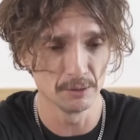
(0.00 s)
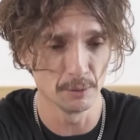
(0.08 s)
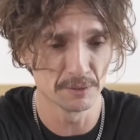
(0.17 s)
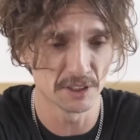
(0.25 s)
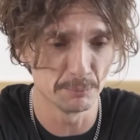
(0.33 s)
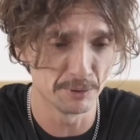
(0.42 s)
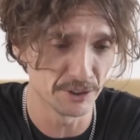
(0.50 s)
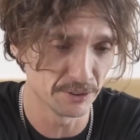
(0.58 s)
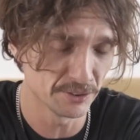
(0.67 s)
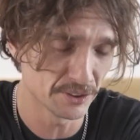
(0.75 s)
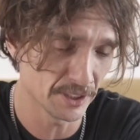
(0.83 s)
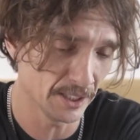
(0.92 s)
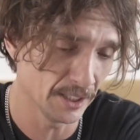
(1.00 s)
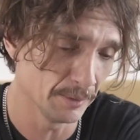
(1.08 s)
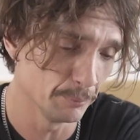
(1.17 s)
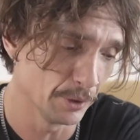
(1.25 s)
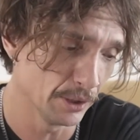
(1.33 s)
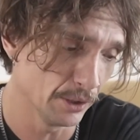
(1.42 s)
who obviously produced a
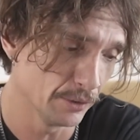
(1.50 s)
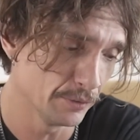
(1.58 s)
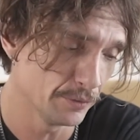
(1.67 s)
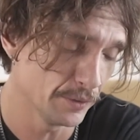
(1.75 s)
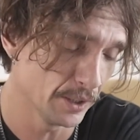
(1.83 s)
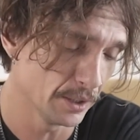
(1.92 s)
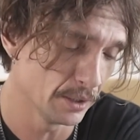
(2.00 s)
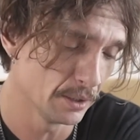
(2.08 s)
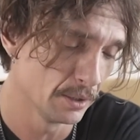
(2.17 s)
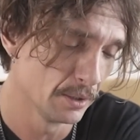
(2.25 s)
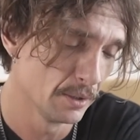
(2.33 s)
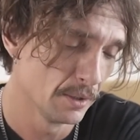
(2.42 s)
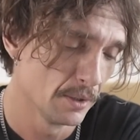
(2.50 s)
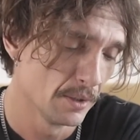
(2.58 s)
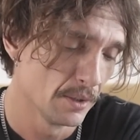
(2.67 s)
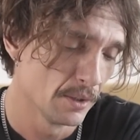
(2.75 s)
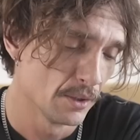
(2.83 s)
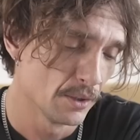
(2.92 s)
lot of the
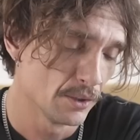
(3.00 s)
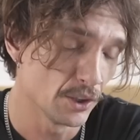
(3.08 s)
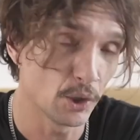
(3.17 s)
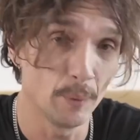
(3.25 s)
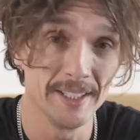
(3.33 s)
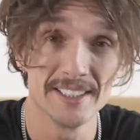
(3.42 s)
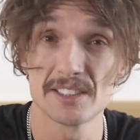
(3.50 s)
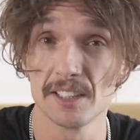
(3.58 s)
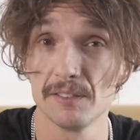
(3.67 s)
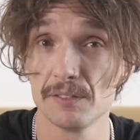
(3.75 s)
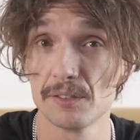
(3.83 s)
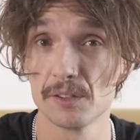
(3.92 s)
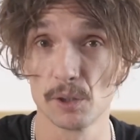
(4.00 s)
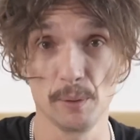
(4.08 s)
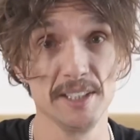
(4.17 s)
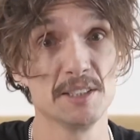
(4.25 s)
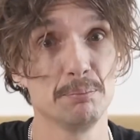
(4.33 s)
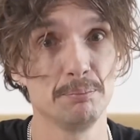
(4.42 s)
Queen stuff, the
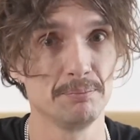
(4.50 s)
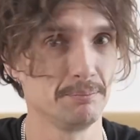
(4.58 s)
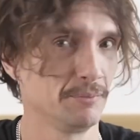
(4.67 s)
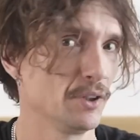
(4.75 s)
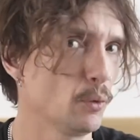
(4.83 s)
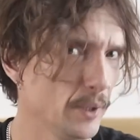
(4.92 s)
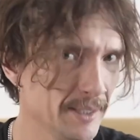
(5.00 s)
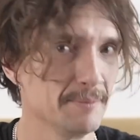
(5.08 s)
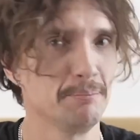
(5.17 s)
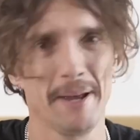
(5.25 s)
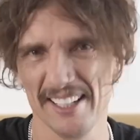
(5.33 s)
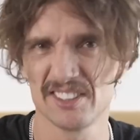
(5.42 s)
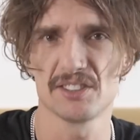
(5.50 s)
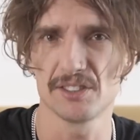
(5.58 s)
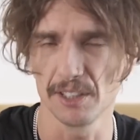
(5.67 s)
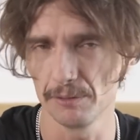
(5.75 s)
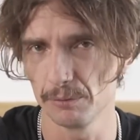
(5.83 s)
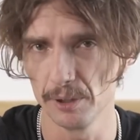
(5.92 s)
Queen best
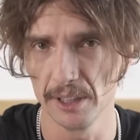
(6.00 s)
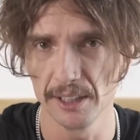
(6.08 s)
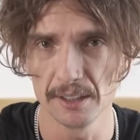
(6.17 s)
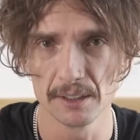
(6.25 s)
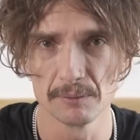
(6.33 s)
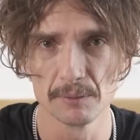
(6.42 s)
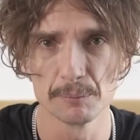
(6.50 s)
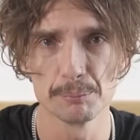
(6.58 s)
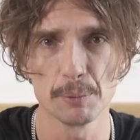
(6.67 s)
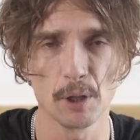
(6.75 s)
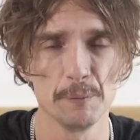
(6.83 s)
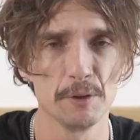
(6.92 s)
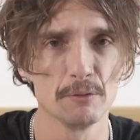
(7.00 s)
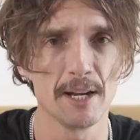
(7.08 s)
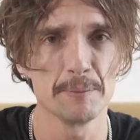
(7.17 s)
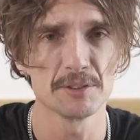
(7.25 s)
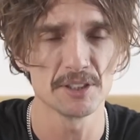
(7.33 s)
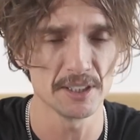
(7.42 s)
stuff, really, the Bohemian
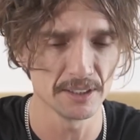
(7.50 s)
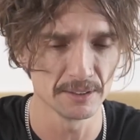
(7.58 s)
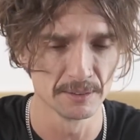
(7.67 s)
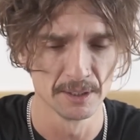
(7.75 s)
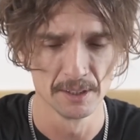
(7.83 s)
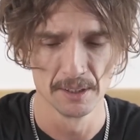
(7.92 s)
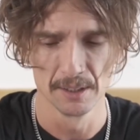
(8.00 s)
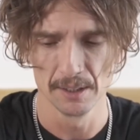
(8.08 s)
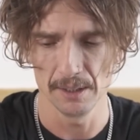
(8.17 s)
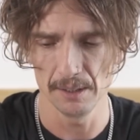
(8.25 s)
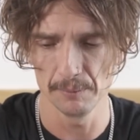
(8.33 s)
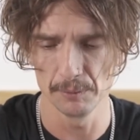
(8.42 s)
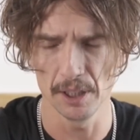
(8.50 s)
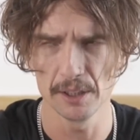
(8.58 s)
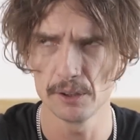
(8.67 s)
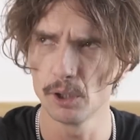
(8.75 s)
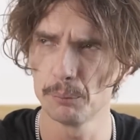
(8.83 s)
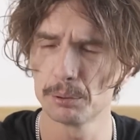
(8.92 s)
Rhapsody and Night
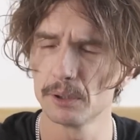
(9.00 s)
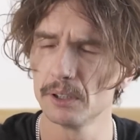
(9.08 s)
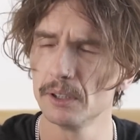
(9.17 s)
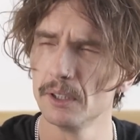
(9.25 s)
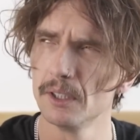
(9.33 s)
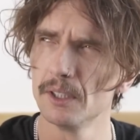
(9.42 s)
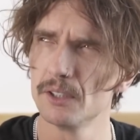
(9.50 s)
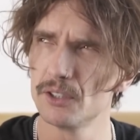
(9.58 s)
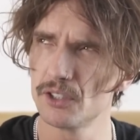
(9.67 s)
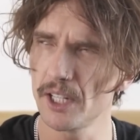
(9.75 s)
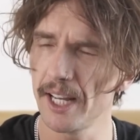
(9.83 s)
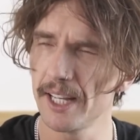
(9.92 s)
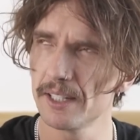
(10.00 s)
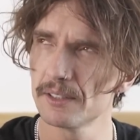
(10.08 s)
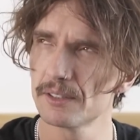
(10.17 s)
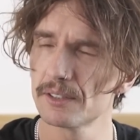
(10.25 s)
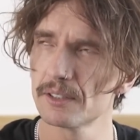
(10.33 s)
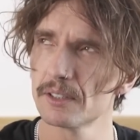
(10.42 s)
of the Opera,
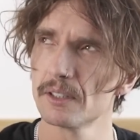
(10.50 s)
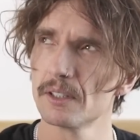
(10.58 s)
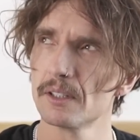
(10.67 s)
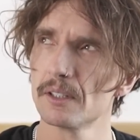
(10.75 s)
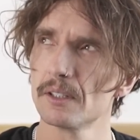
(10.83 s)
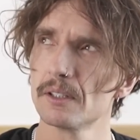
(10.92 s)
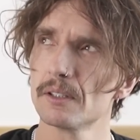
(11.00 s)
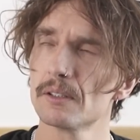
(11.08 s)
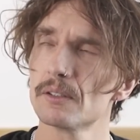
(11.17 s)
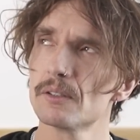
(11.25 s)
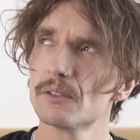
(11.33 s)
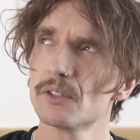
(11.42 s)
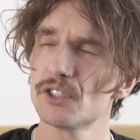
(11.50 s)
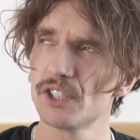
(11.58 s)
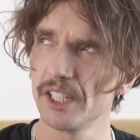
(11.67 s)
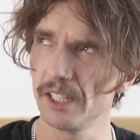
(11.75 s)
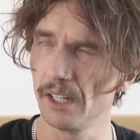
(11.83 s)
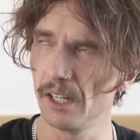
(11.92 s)
Jazz,
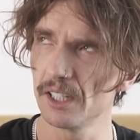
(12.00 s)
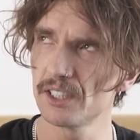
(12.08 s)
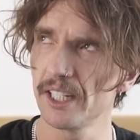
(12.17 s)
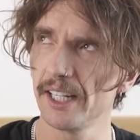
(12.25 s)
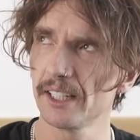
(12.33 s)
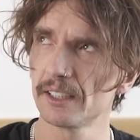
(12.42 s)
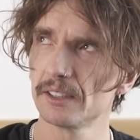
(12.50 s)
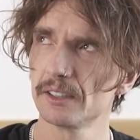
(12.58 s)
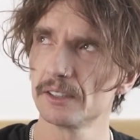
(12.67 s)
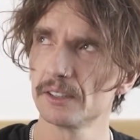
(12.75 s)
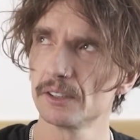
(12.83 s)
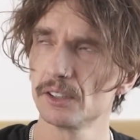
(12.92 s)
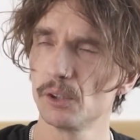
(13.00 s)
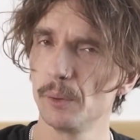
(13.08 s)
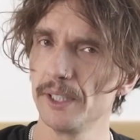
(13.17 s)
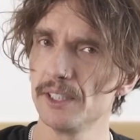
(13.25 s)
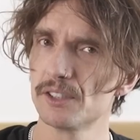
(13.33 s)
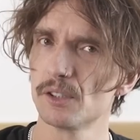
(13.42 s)
Sheer Heart Attack,
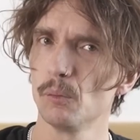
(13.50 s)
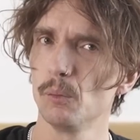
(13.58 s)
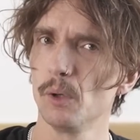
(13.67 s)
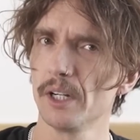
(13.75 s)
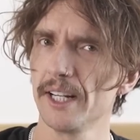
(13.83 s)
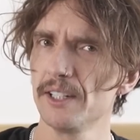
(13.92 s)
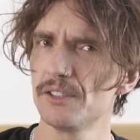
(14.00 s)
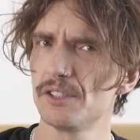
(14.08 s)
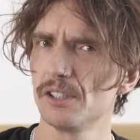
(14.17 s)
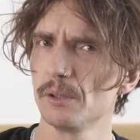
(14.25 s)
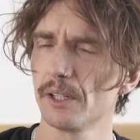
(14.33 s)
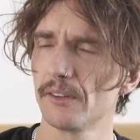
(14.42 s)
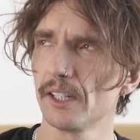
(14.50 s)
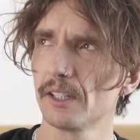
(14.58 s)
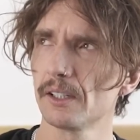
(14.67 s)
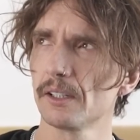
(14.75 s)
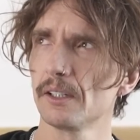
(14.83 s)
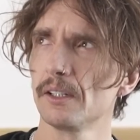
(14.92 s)
Queen's 1 and 2, I
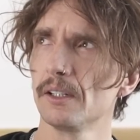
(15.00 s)
think.